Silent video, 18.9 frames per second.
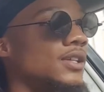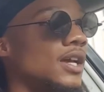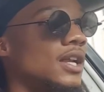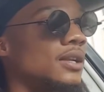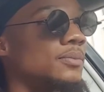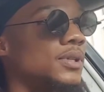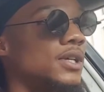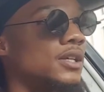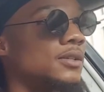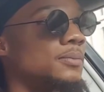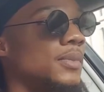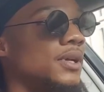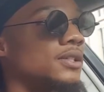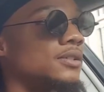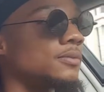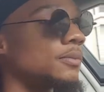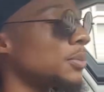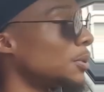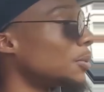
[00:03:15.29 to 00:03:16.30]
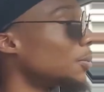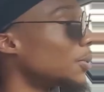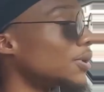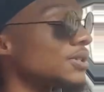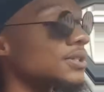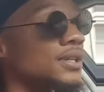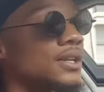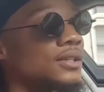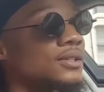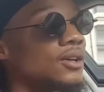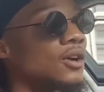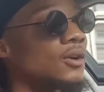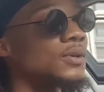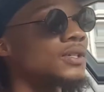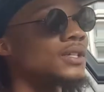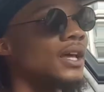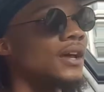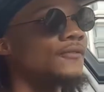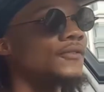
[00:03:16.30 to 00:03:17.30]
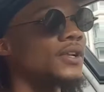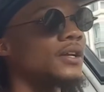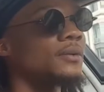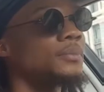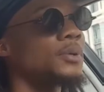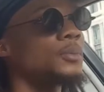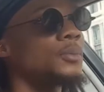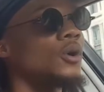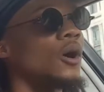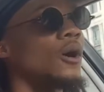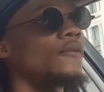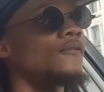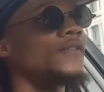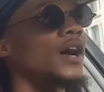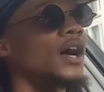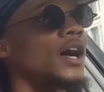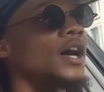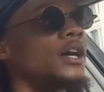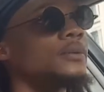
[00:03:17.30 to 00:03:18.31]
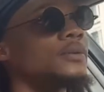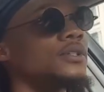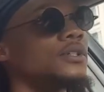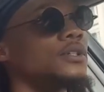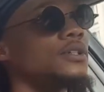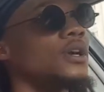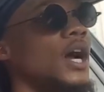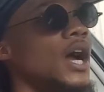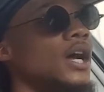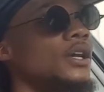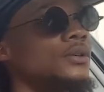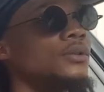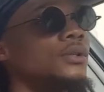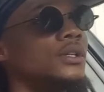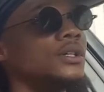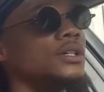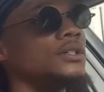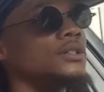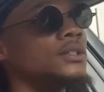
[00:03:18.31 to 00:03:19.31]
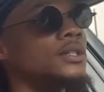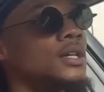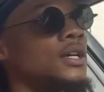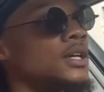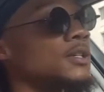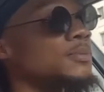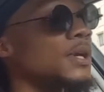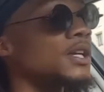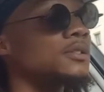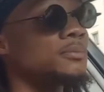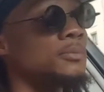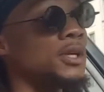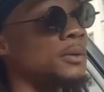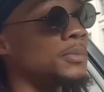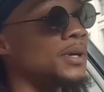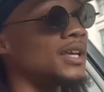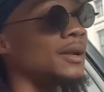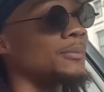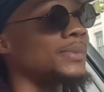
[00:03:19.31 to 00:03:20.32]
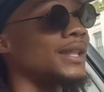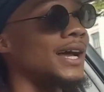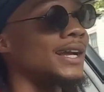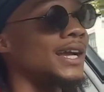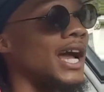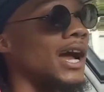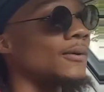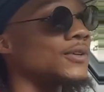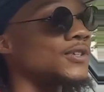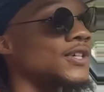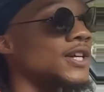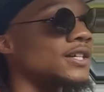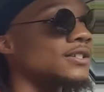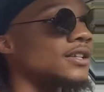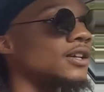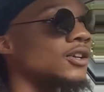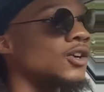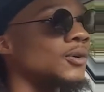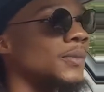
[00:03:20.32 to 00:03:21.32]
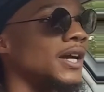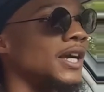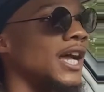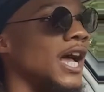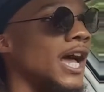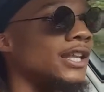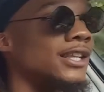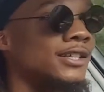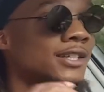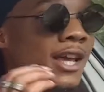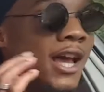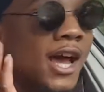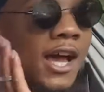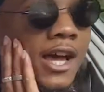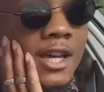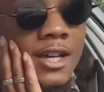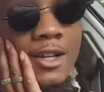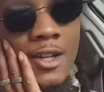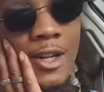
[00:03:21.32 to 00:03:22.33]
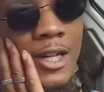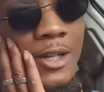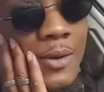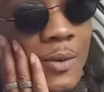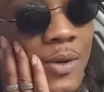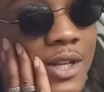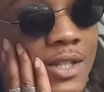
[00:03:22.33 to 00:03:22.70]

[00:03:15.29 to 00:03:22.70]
I try to be as much of a person as I always. Cause I feel like people go off vibes and you know, how you look especially me being a black guy with jerseys, like, oh my God, this guy, I don't